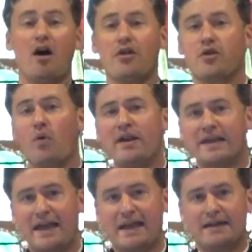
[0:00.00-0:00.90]
On the one
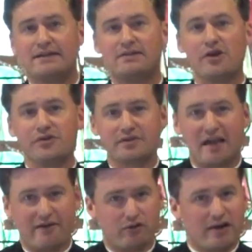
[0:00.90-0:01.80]
hand, those
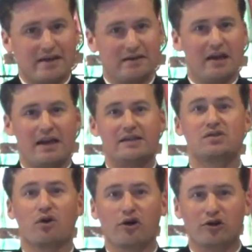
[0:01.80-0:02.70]
have great
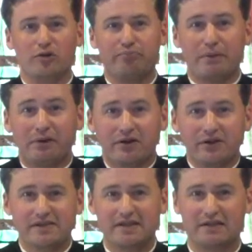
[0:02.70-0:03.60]
historical,
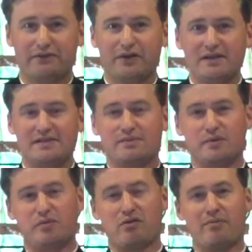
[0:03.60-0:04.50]
biblical significance.
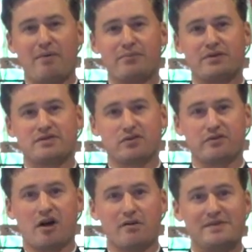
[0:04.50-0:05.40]
We, we remember the sort
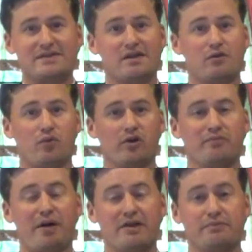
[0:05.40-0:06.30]
of garments that are
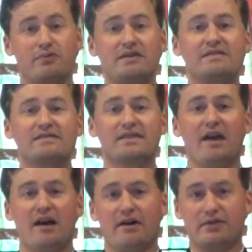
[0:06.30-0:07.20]
worn by the
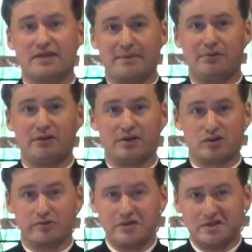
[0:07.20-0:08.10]
priests of the temple in
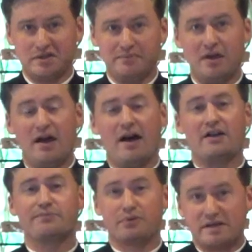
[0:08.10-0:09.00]
Jerusalem, uh,
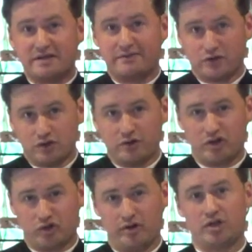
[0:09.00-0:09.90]
the priests of the
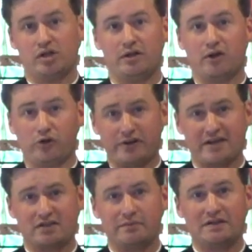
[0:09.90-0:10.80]
Jewish tradition in the Old
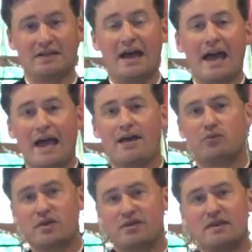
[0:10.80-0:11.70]
Testament,
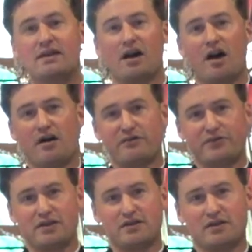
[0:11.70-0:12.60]
and we think
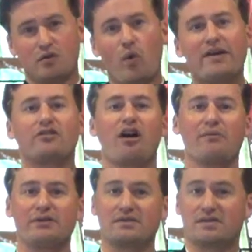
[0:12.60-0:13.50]
of the, the white
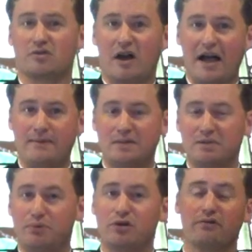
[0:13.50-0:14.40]
garments described in
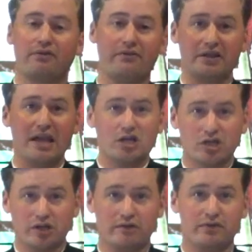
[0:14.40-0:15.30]
the book of
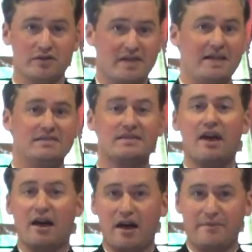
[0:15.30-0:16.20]
Revelation, of the
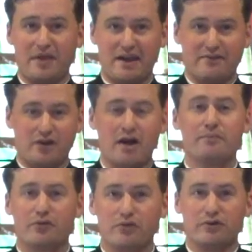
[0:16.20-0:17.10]
saints um, that have
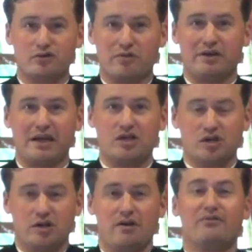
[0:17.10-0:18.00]
come through the
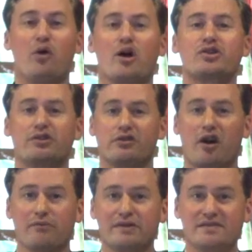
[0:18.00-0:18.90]
tribulation and have washed their
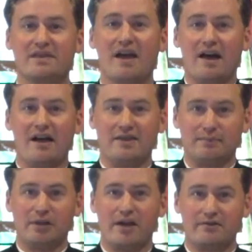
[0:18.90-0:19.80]
garments uh, in the
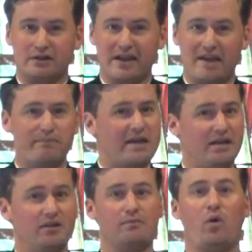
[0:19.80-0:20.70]
blood of the Lamb,
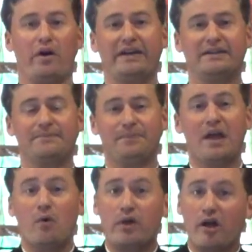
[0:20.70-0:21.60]
making them white.
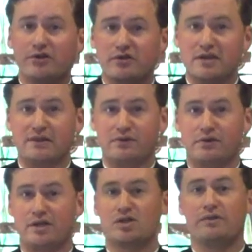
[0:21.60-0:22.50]
We also think of the
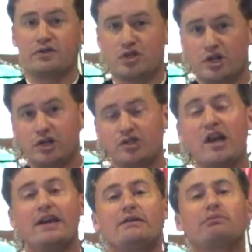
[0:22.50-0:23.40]
tradition of the church
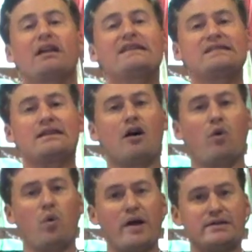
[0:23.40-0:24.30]
in placing a
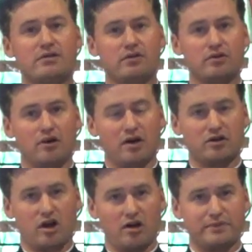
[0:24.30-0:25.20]
white
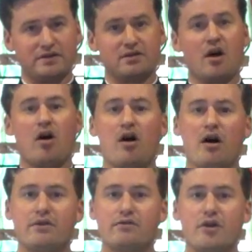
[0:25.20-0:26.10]
uh, garment
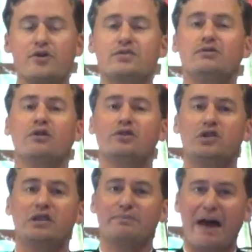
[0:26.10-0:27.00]
on those who are
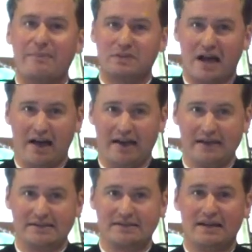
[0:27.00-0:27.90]
newly baptized
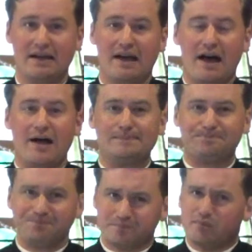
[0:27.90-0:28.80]
baptized.
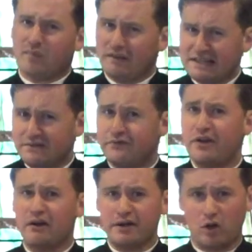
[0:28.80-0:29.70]
Um, that's a
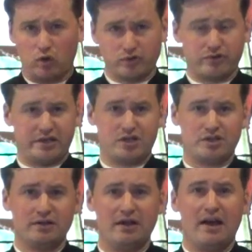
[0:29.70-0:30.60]
very old
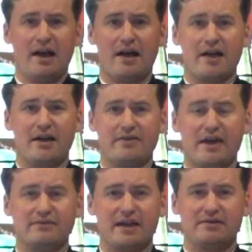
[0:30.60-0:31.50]
tradition uh,
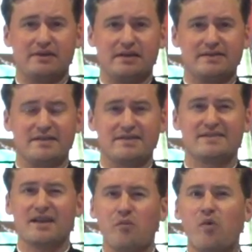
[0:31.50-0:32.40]
that, that is in
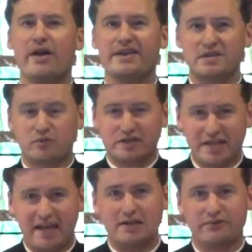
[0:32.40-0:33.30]
some ways
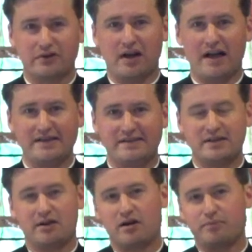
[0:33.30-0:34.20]
retained for us
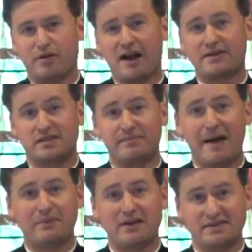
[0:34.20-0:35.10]
in our practice of
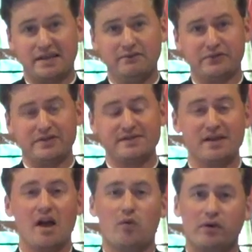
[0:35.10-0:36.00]
baptizing
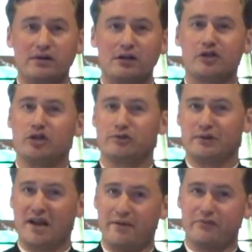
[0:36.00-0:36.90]
infants when little children
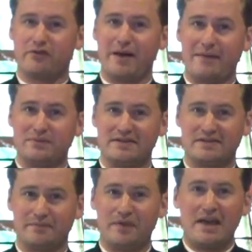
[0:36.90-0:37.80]
come for
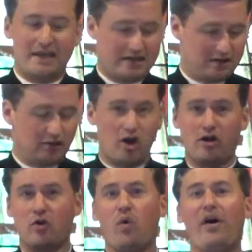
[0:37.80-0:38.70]
baptism in a
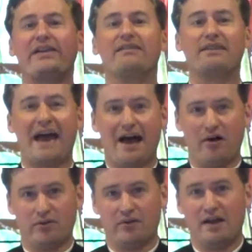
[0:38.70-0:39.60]
long white gown.